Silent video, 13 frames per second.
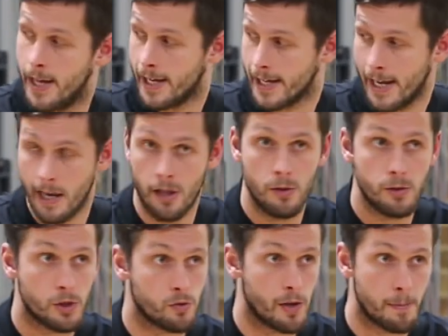Again, a
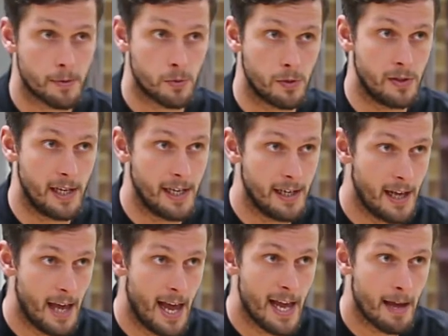loose grip is all you need,
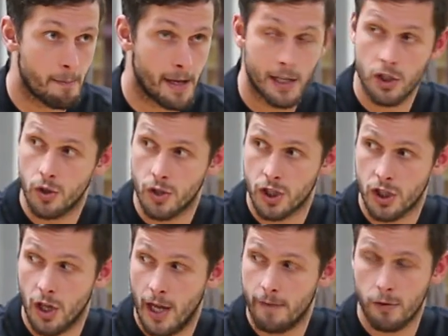making sure the
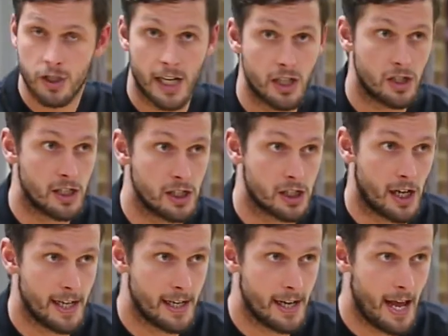slight rotation
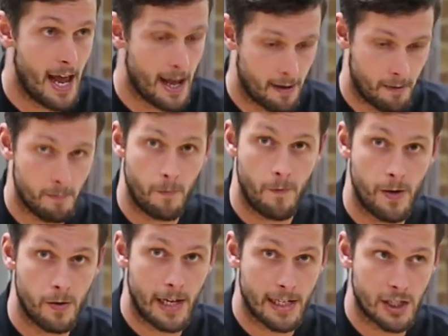inside,
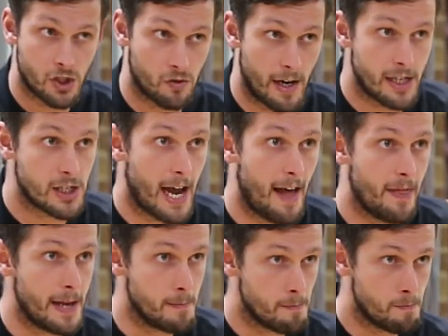feel that stretch,
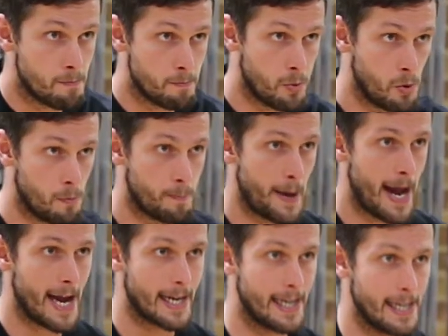and then pull
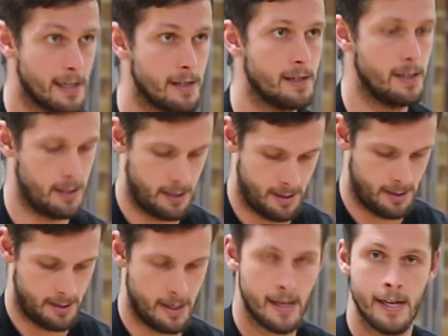back in.
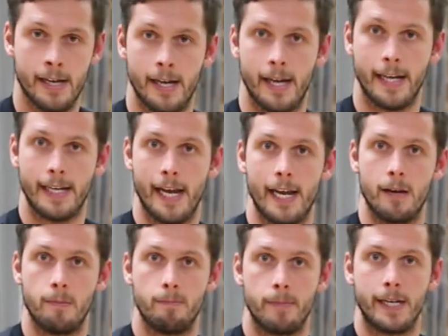
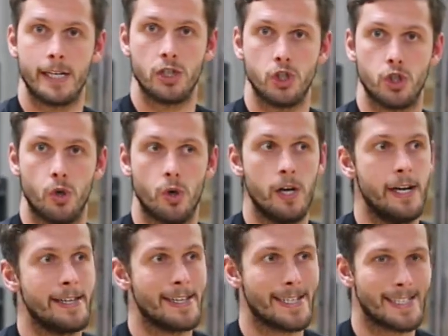Again, making sure
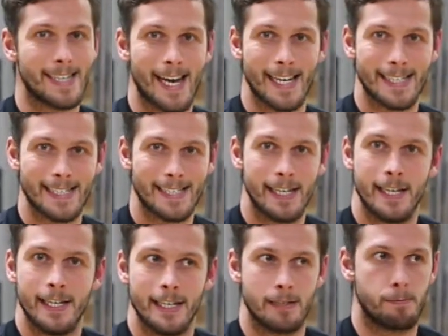the chest
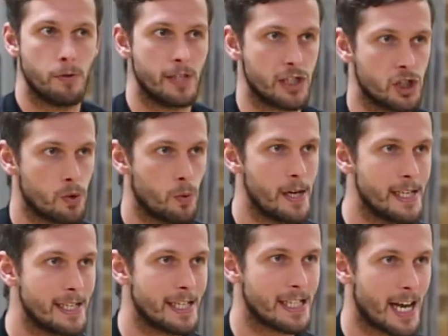is pulling,
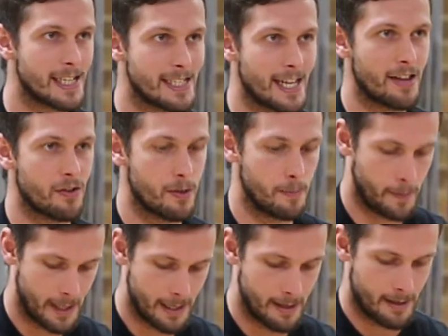squeezing the chest together
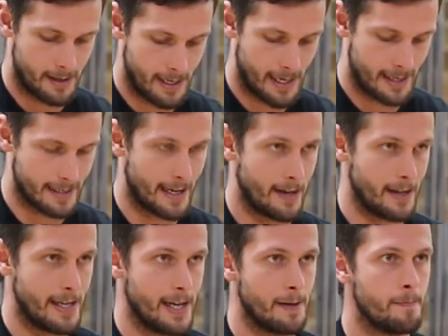at the end down
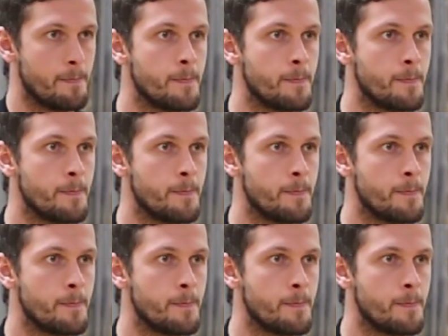here.